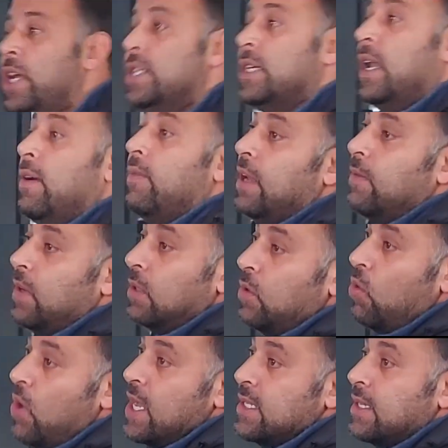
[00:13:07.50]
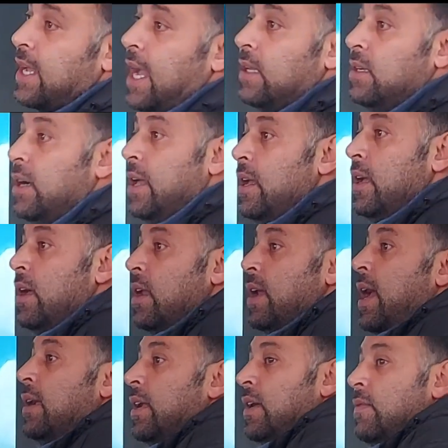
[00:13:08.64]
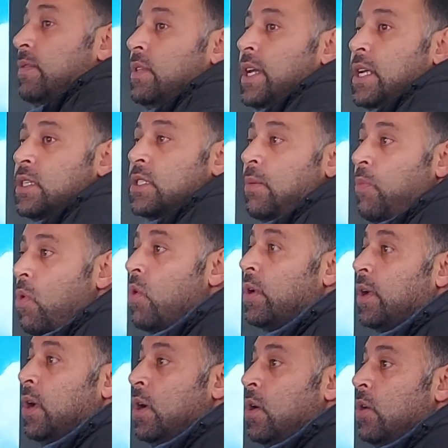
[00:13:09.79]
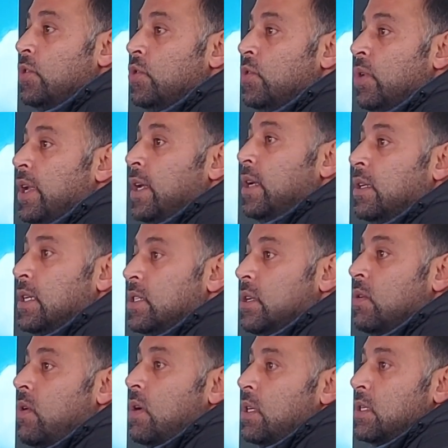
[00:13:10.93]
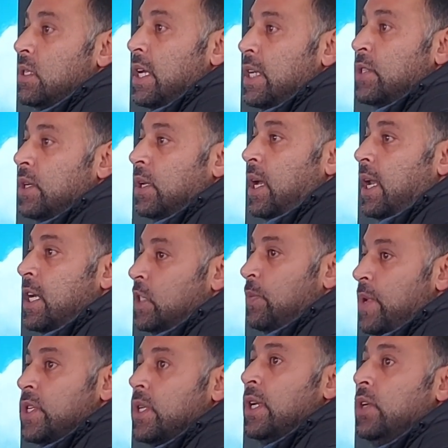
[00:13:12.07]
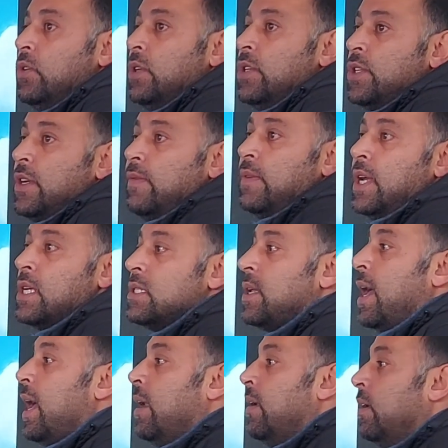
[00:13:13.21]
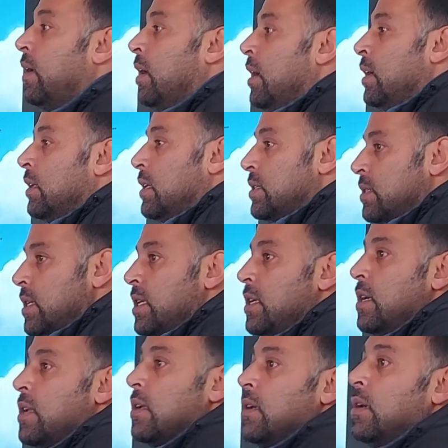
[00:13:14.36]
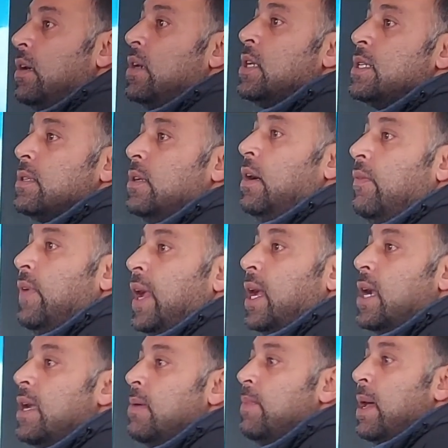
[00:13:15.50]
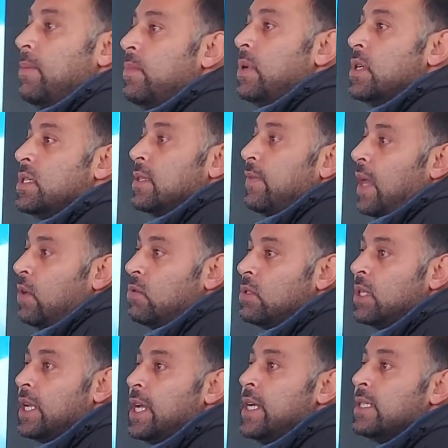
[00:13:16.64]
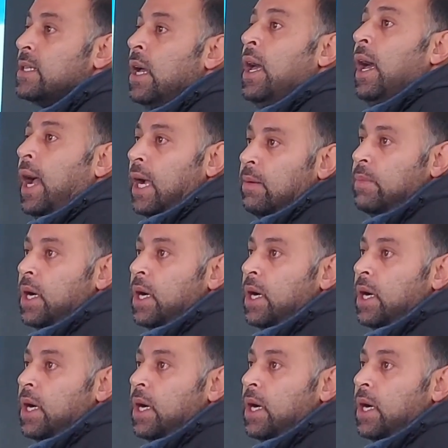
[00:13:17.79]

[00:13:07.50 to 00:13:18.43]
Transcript: to everyone who has gathered here and given their support during this inaugural session, and especially to the chief guest and the senior faculty members, fellow colleagues and